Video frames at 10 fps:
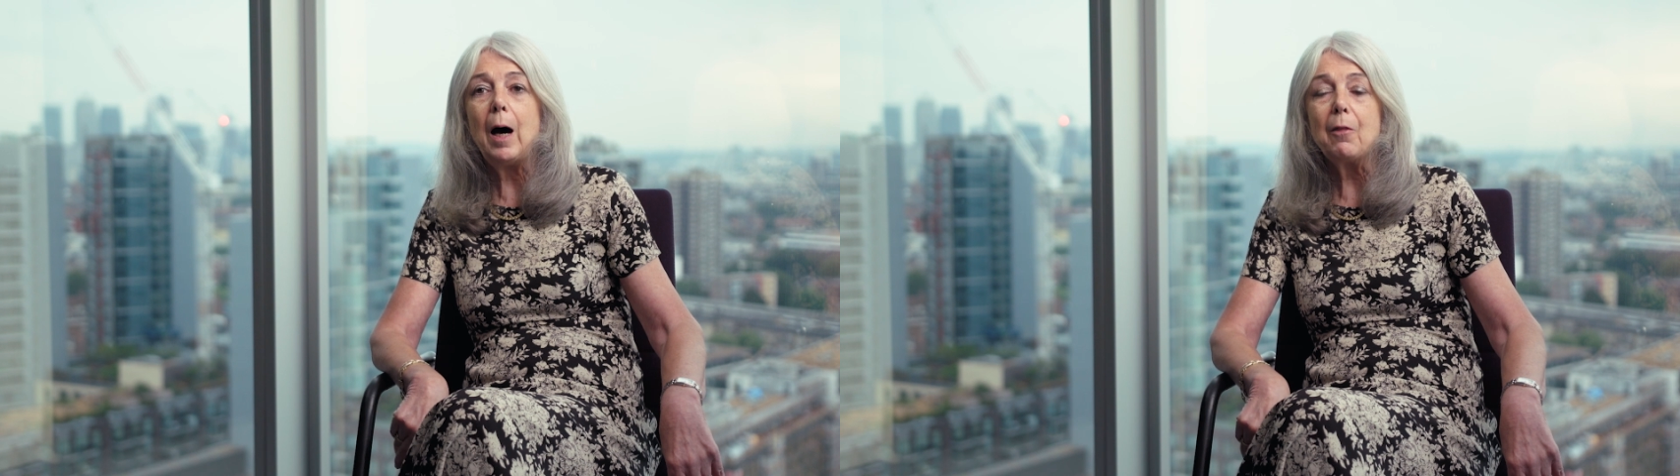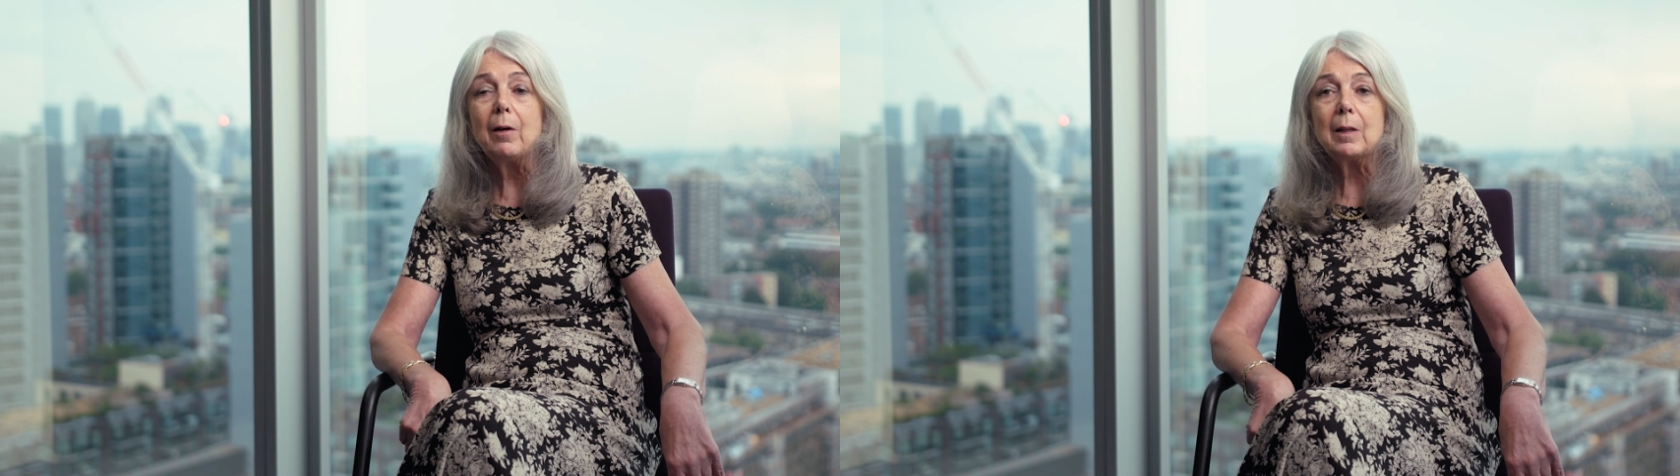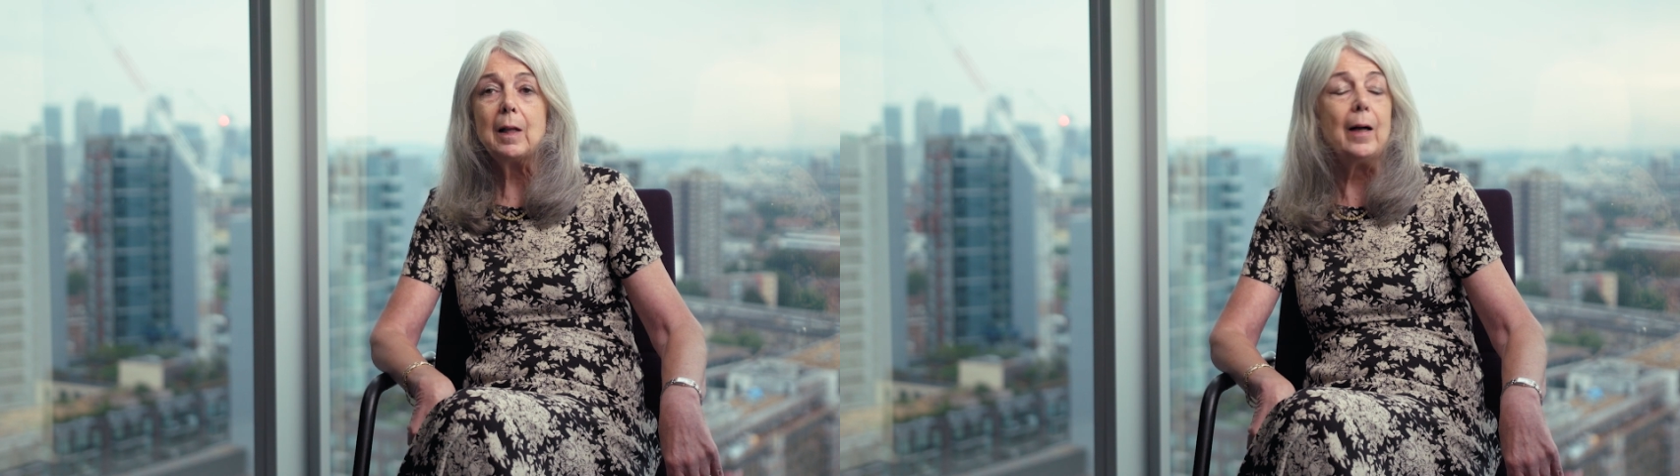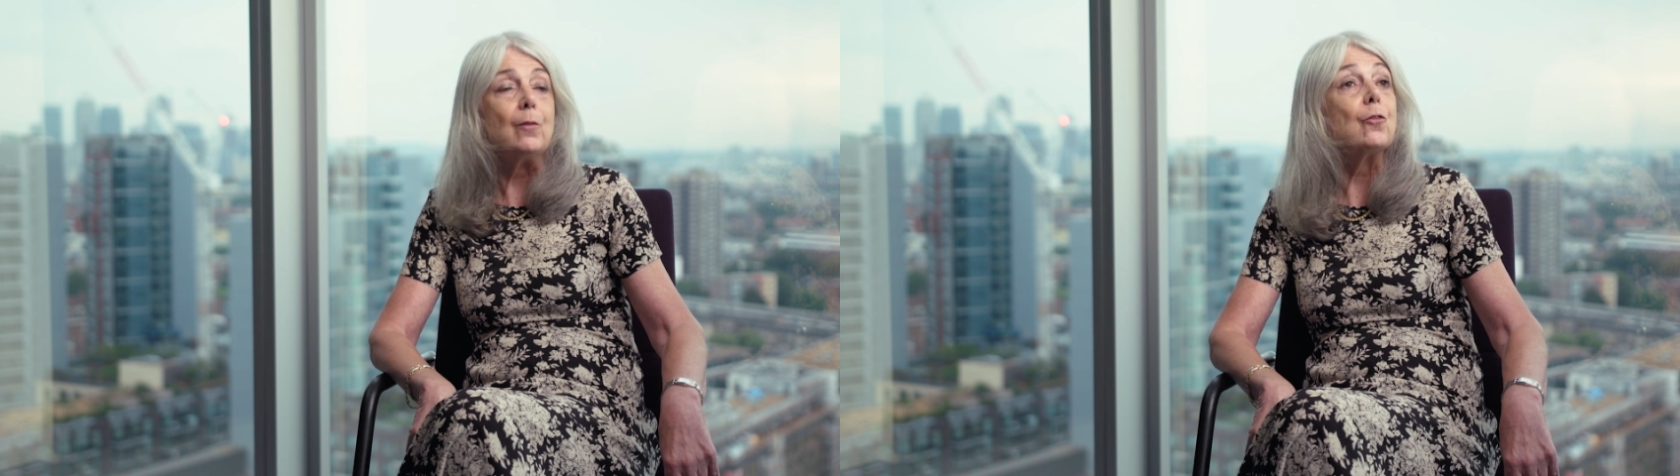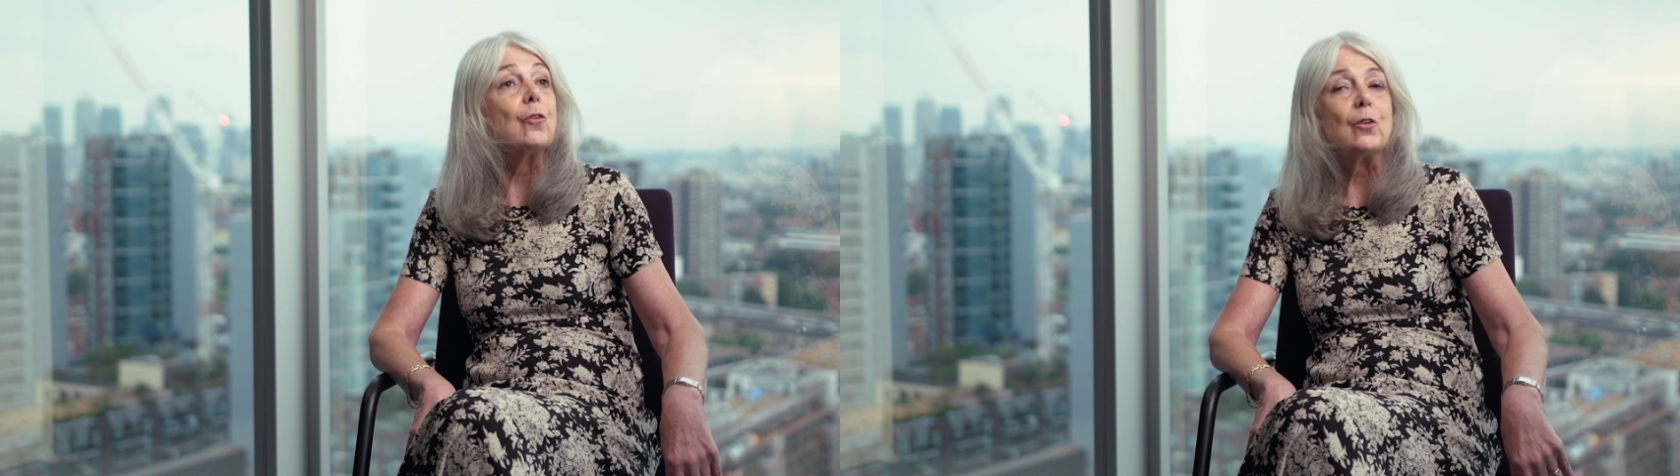other
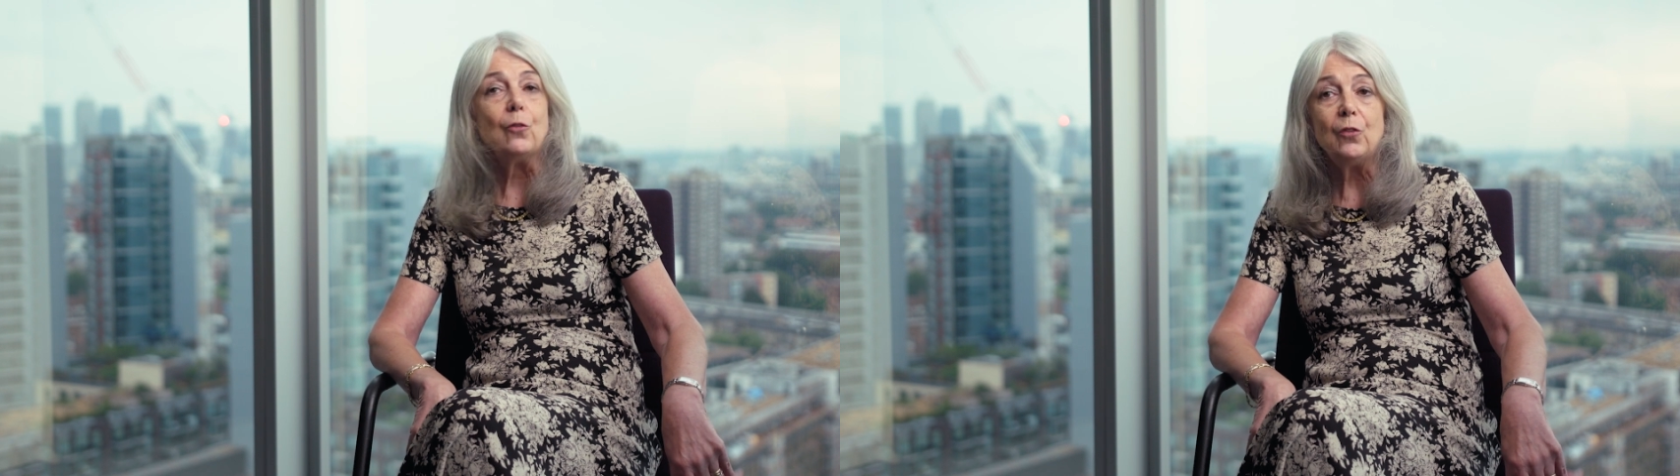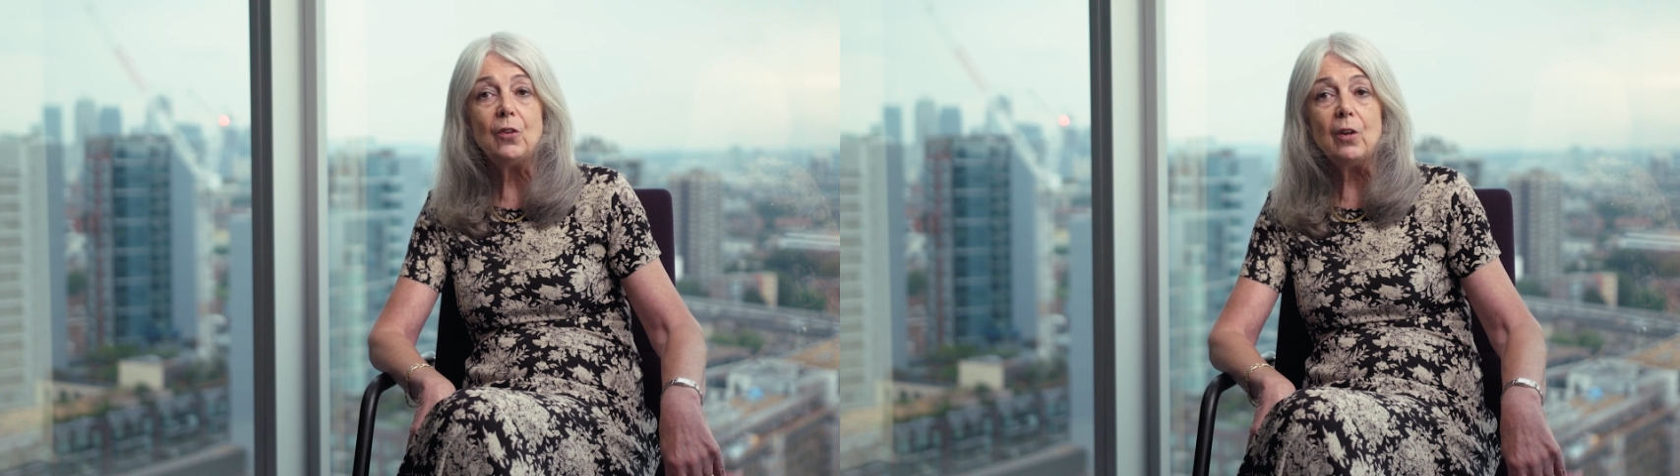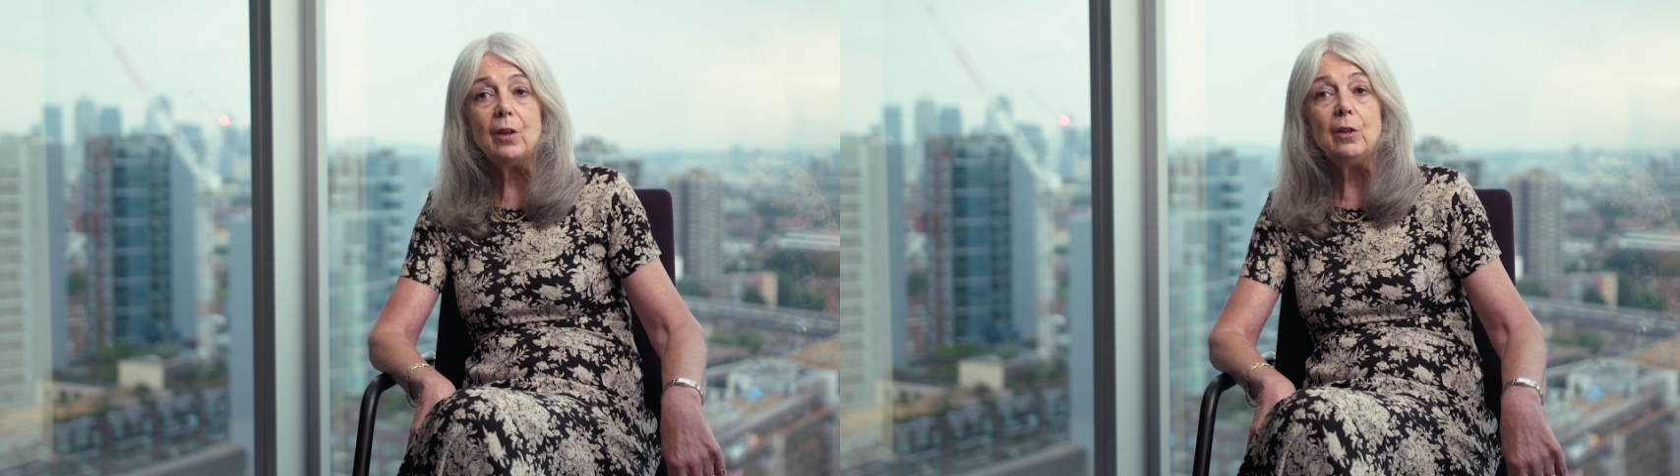clients to consider